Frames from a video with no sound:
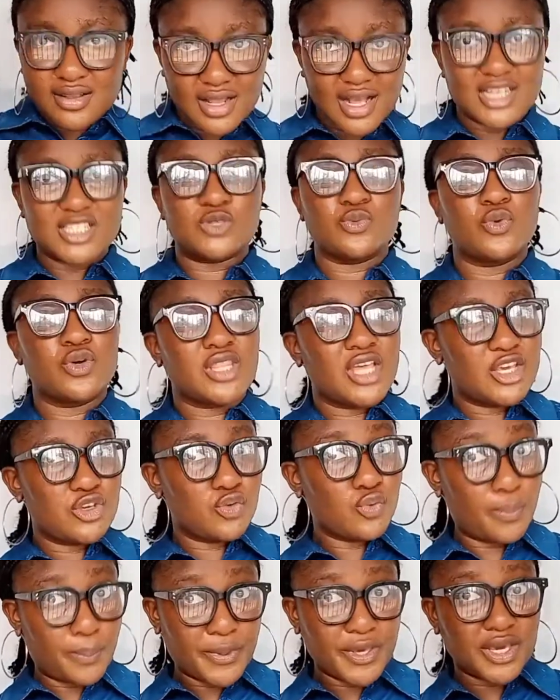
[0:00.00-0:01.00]
that's the one that
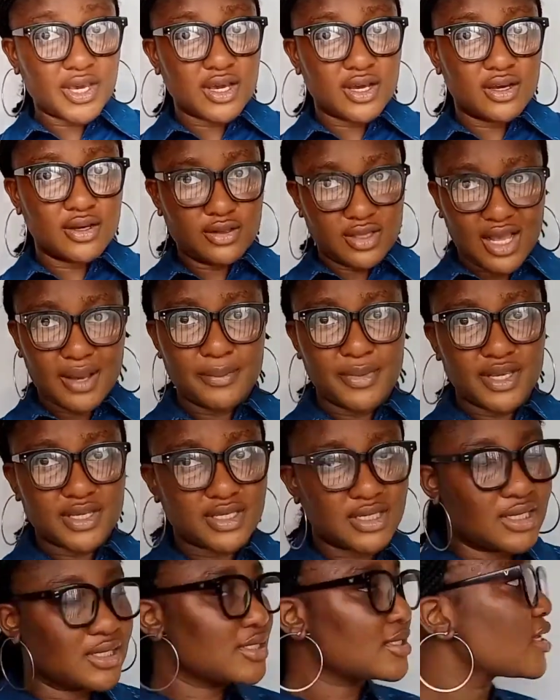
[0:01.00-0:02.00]
you pick. That makes
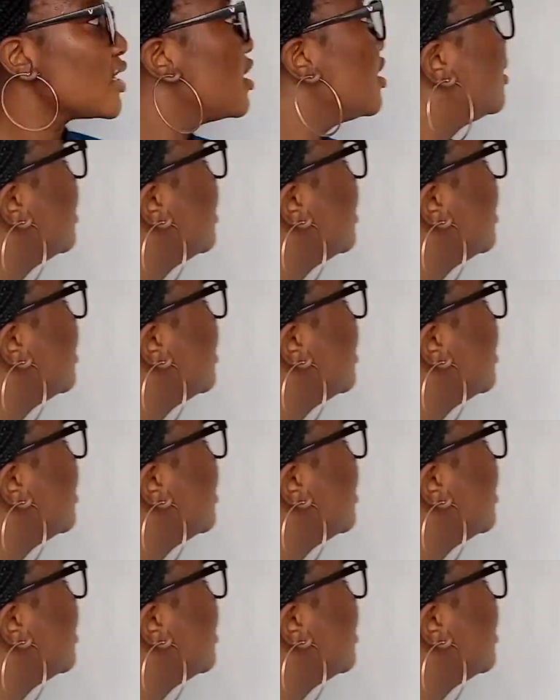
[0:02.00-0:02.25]
sense.